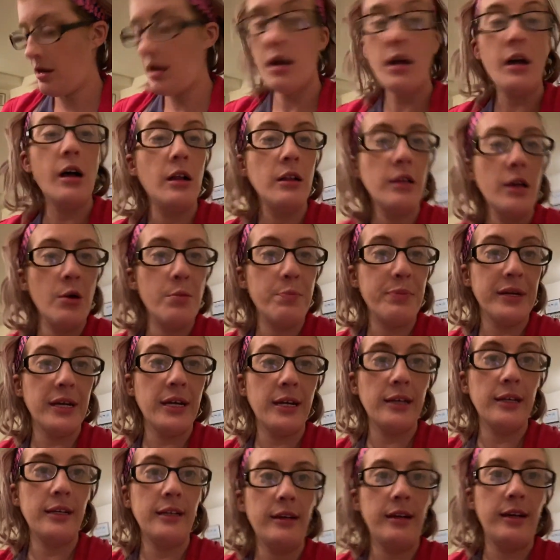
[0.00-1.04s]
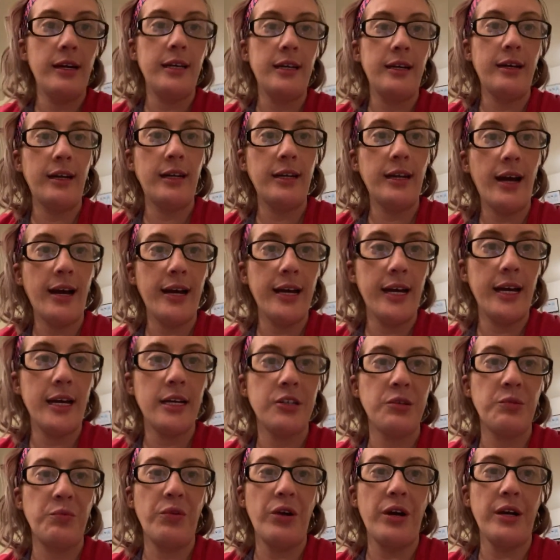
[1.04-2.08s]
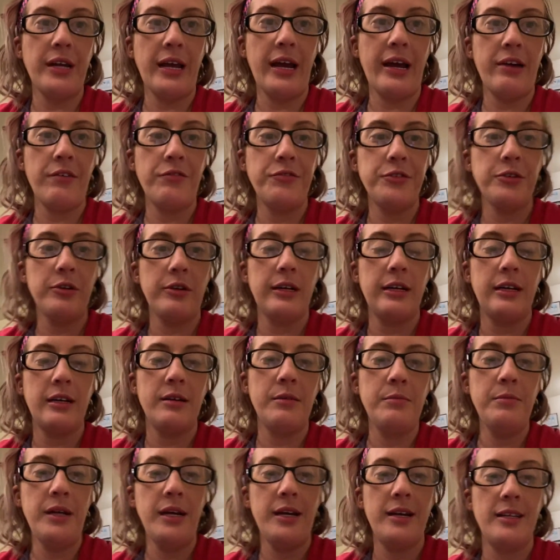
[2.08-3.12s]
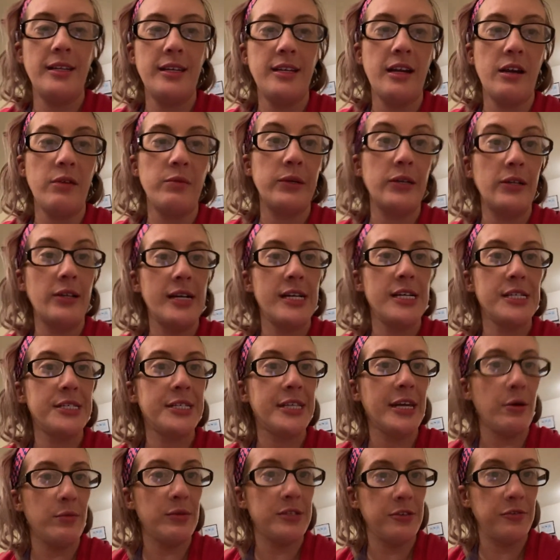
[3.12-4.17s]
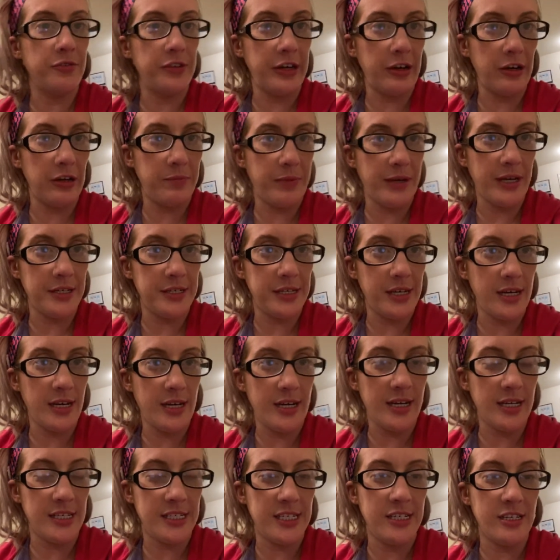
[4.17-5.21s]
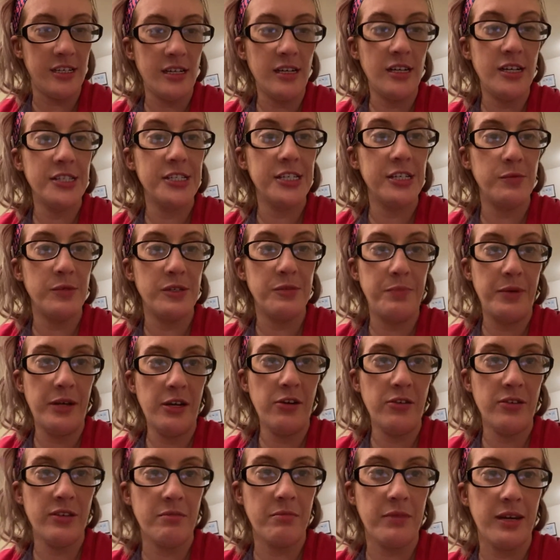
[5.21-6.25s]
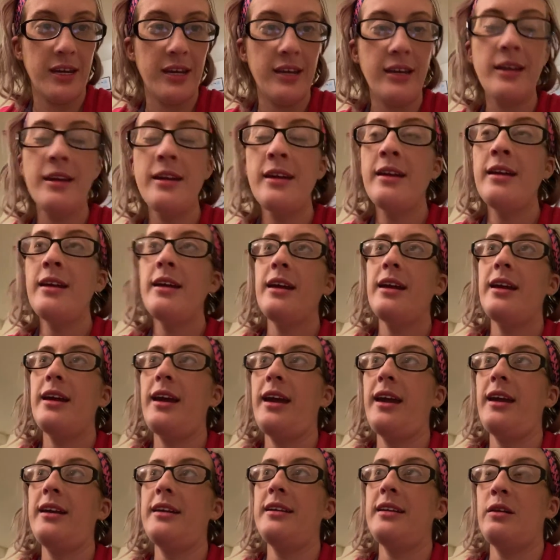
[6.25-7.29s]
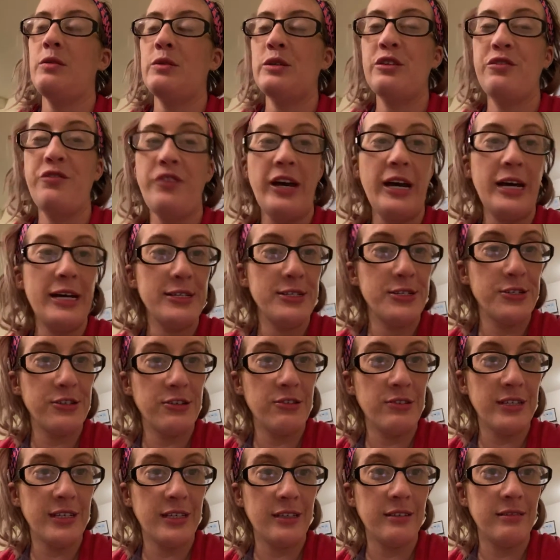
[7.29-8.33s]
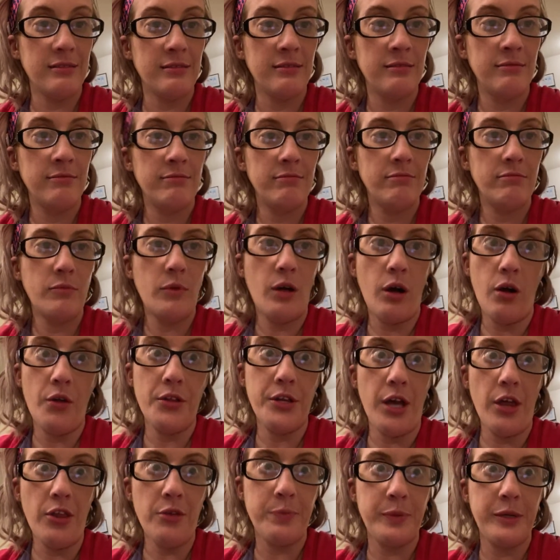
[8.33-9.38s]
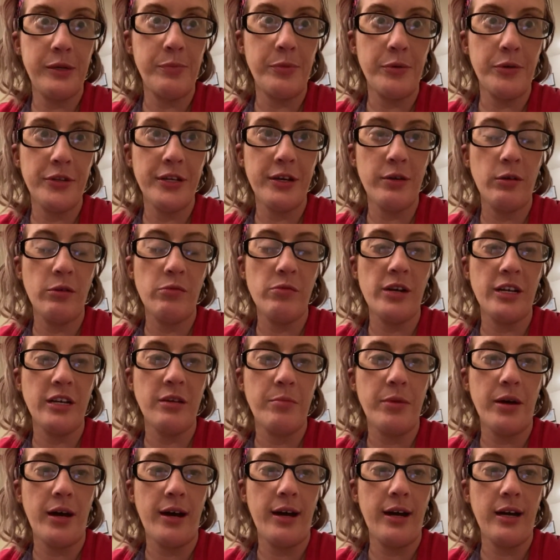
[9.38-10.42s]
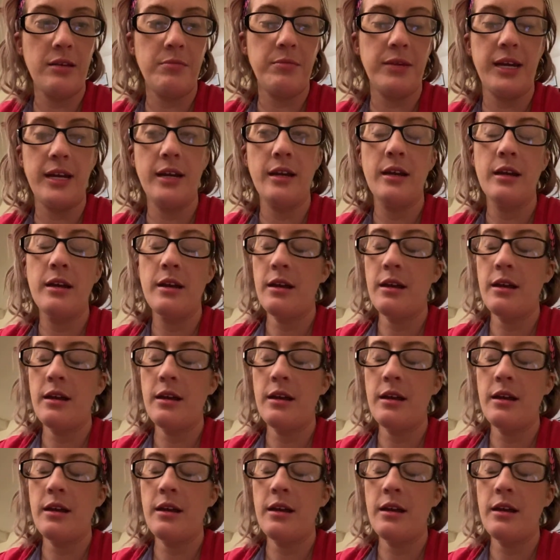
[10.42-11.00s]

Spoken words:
eloping, and I had to run after him. And then I realized that was a very bad idea because he was bigger than me, and I was faster than all the other people that were running behind me.